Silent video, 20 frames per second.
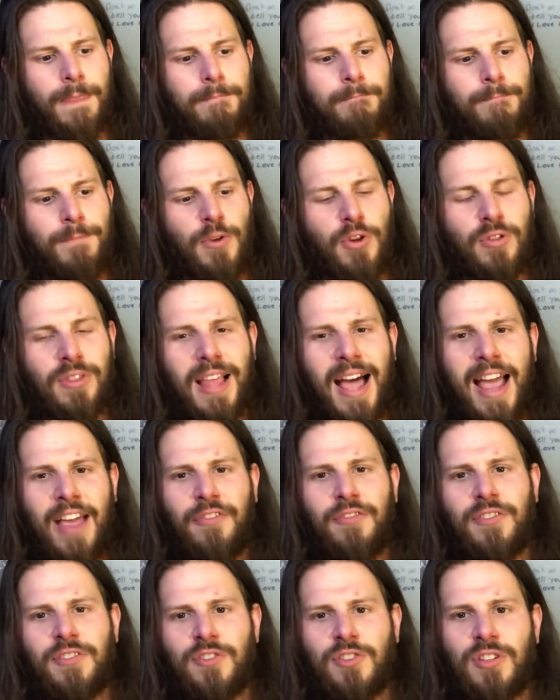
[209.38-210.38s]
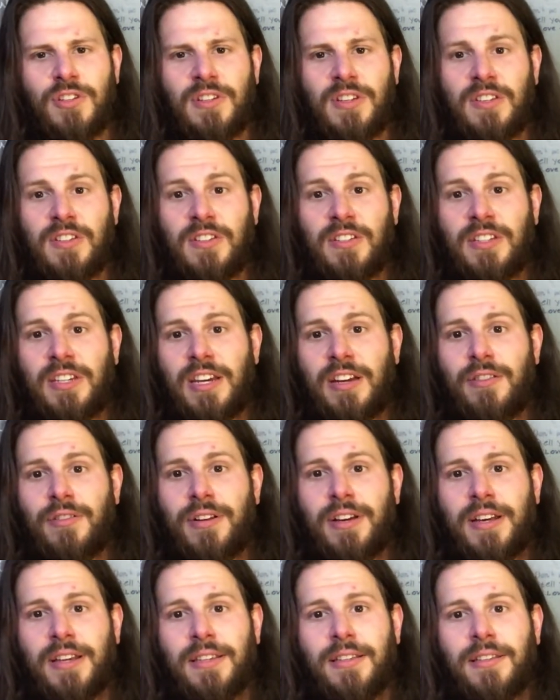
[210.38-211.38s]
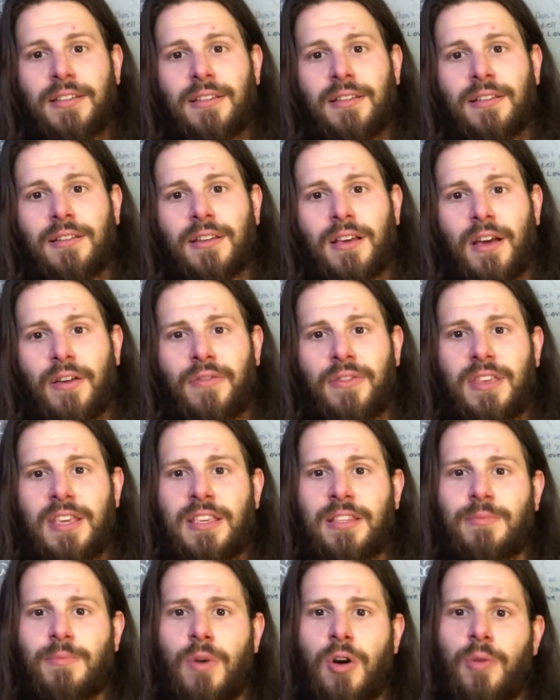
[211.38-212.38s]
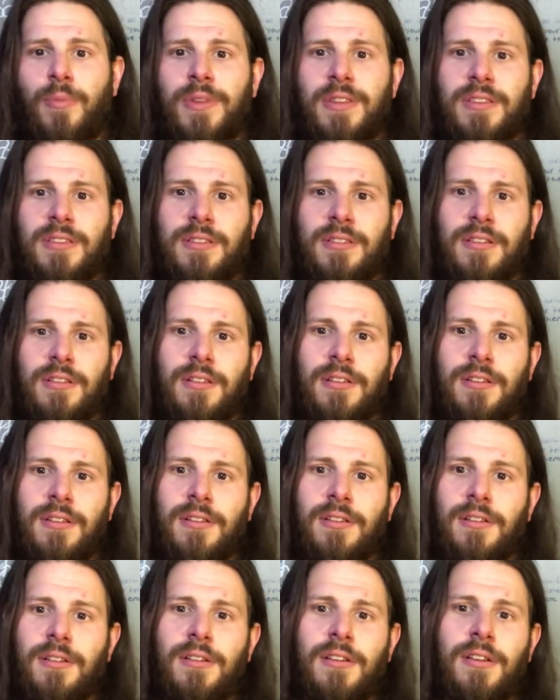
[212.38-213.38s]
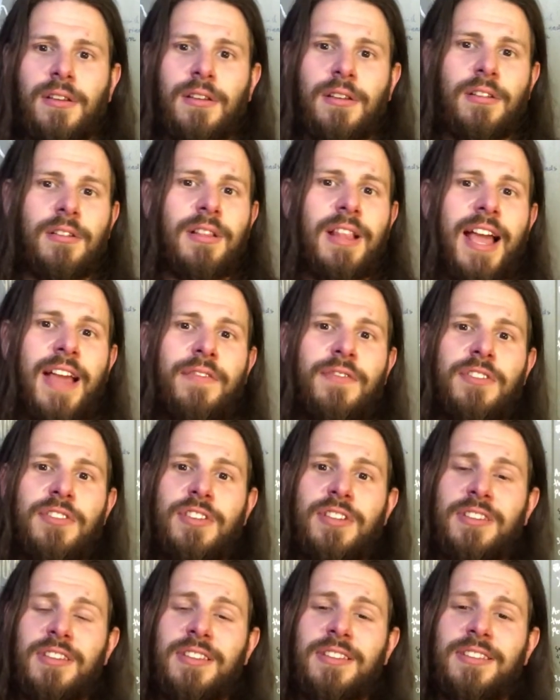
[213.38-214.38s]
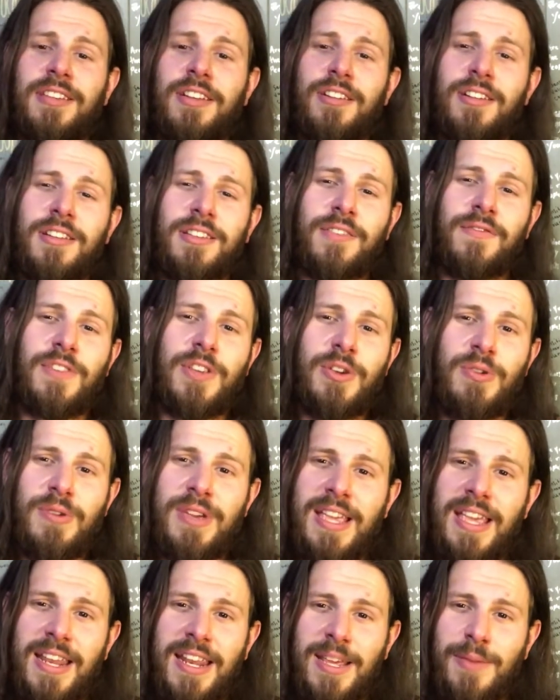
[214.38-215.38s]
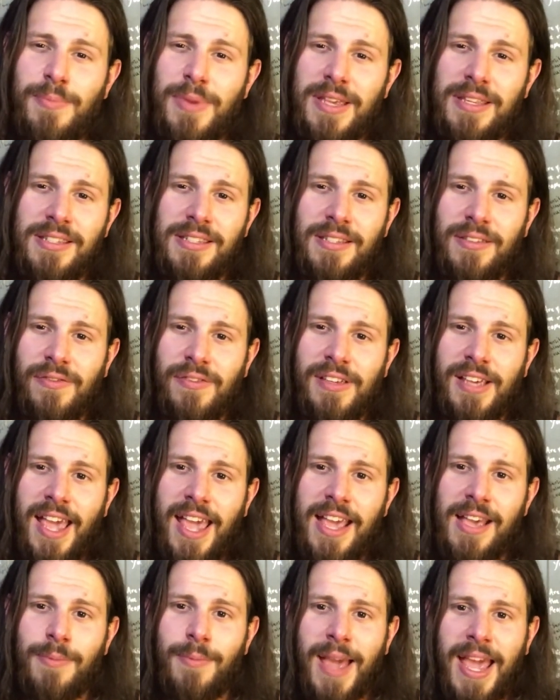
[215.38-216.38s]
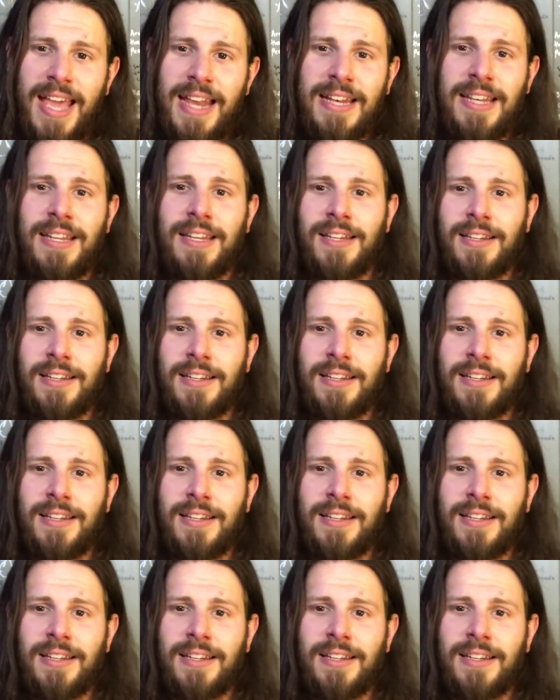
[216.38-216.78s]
Your life is just a series of these moments. Your life is just a series of you eating pieces of cake, man.